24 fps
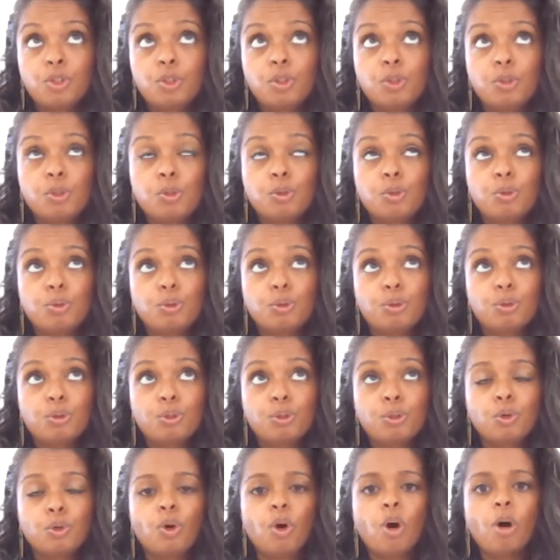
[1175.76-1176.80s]
to
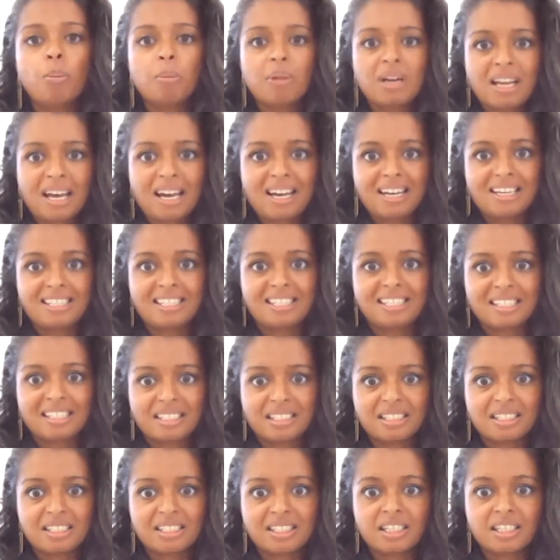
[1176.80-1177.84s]
normalize
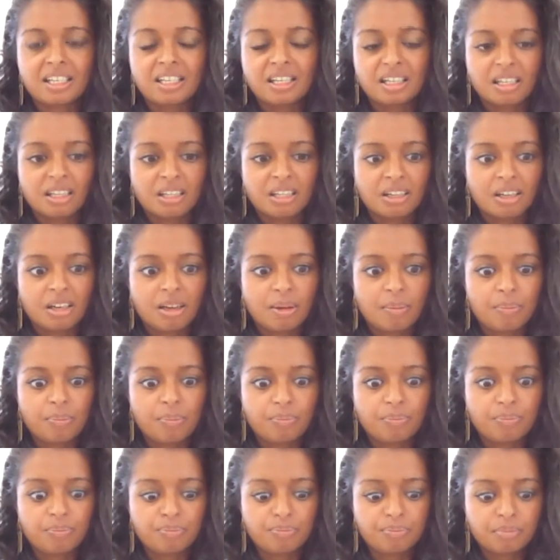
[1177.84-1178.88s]
it,
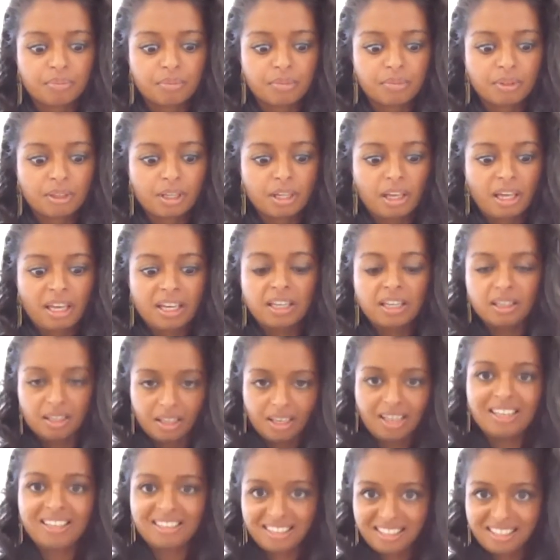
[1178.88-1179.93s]
um,
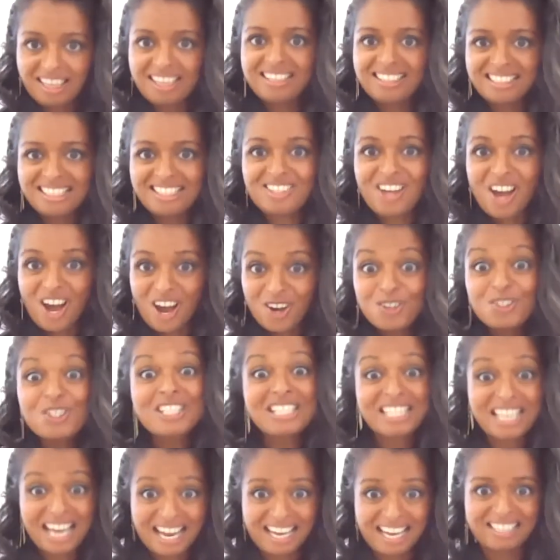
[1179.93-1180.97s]
indeed
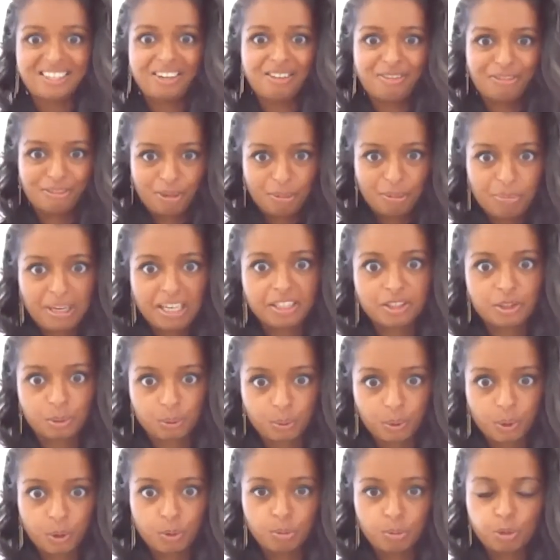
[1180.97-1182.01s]
outside of the
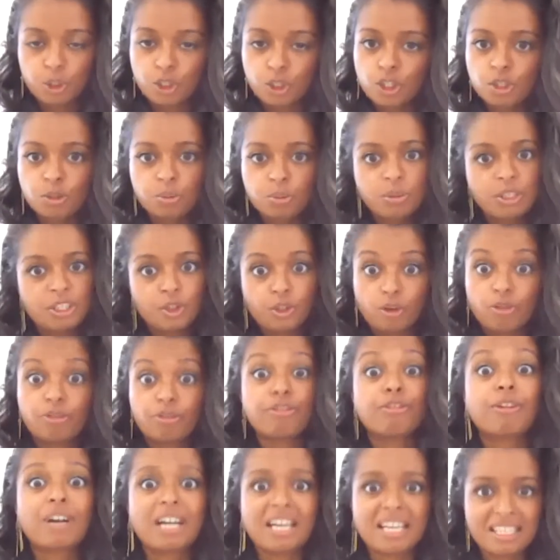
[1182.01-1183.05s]
bedroom, just with your
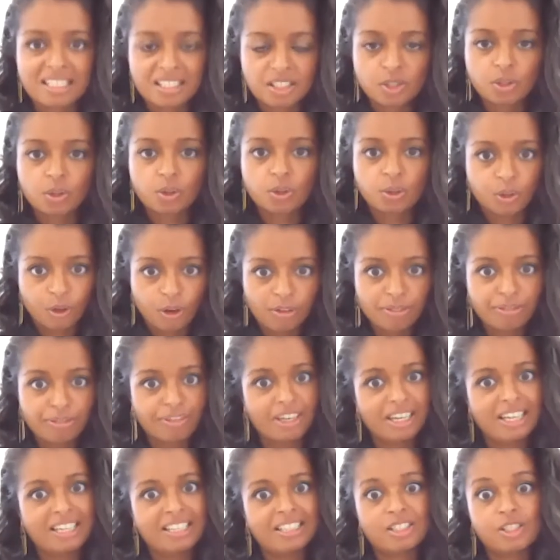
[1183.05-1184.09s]
friends or
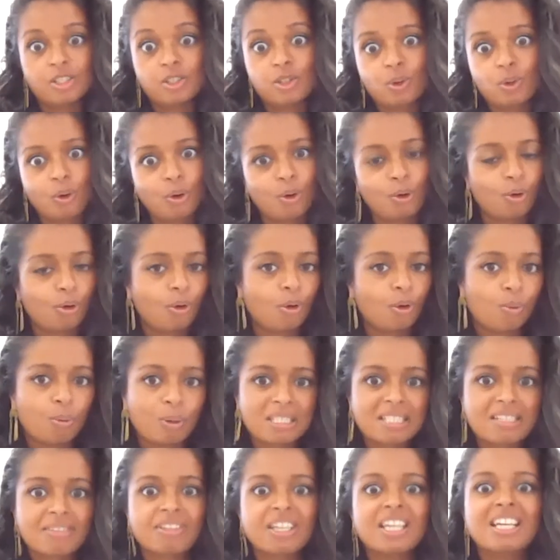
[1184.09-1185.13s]
girlfriends or
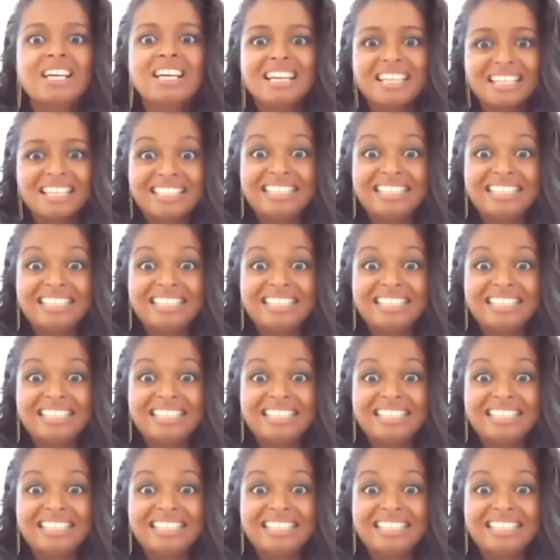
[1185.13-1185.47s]
whatever,